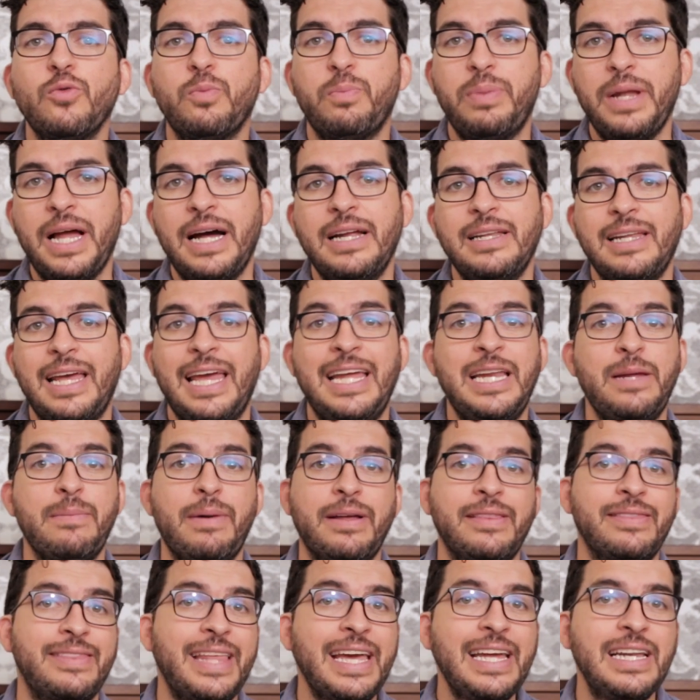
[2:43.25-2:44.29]
to plan any
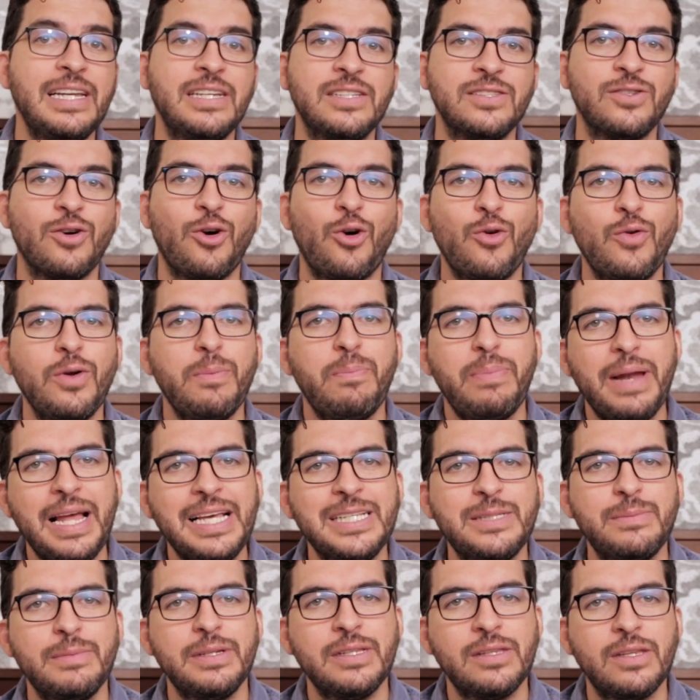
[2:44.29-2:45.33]
maintenance or
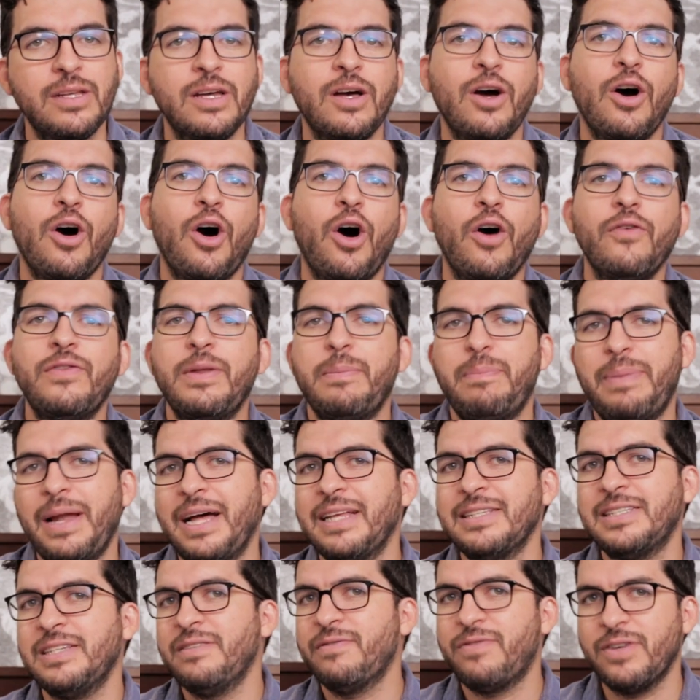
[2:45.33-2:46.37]
replacement of the
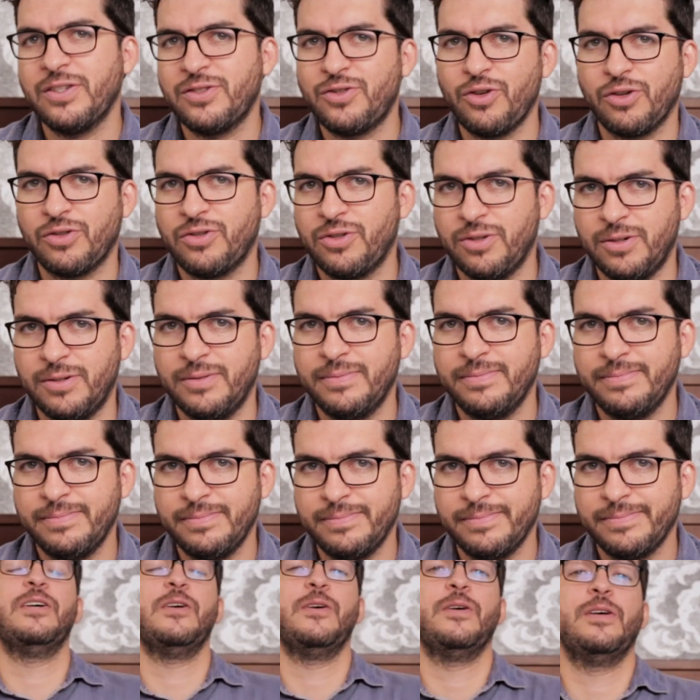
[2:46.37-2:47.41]
plant's infrastructure.
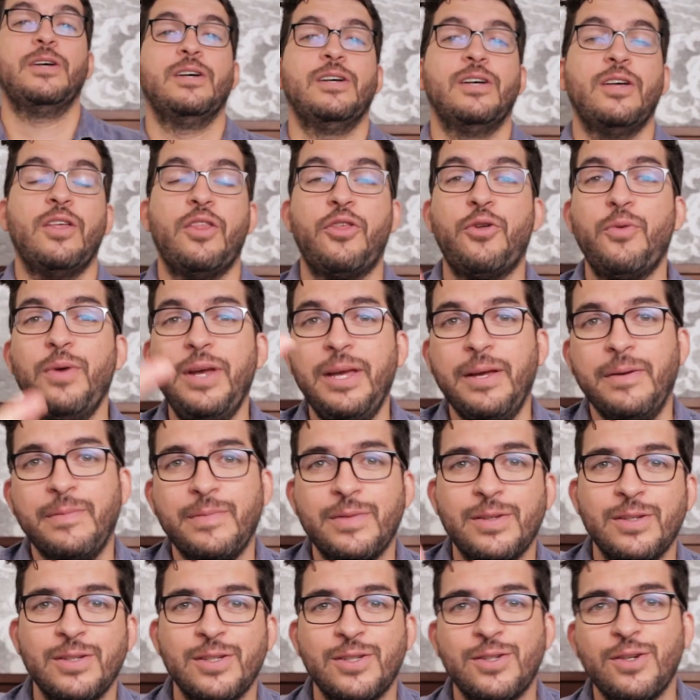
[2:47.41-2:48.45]
3.
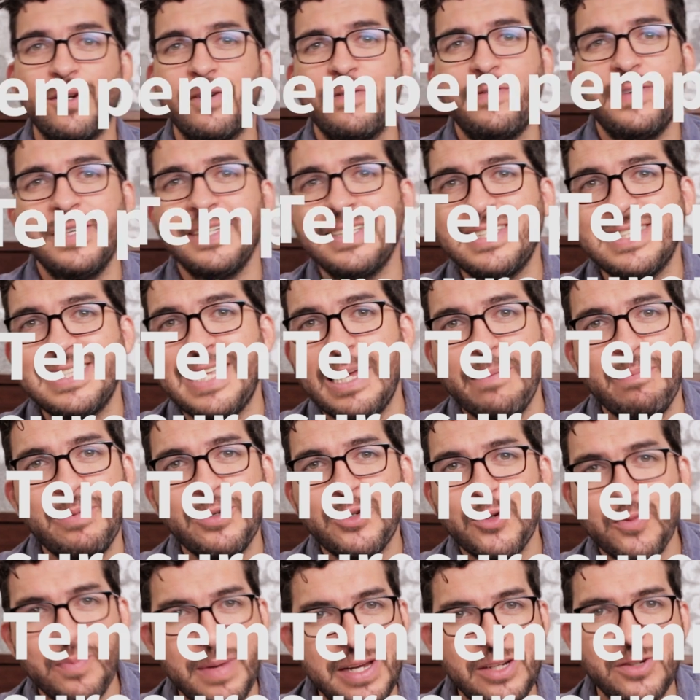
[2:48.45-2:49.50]
Surface
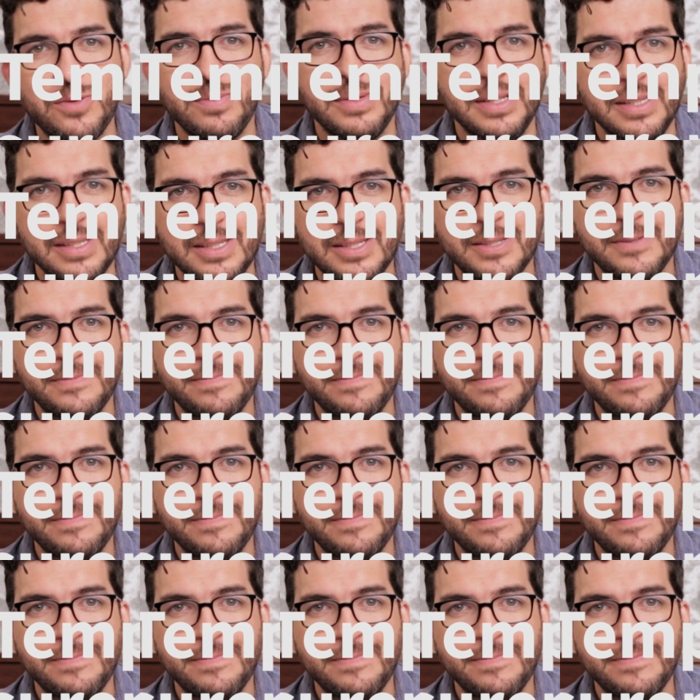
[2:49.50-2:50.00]
temperature measurement.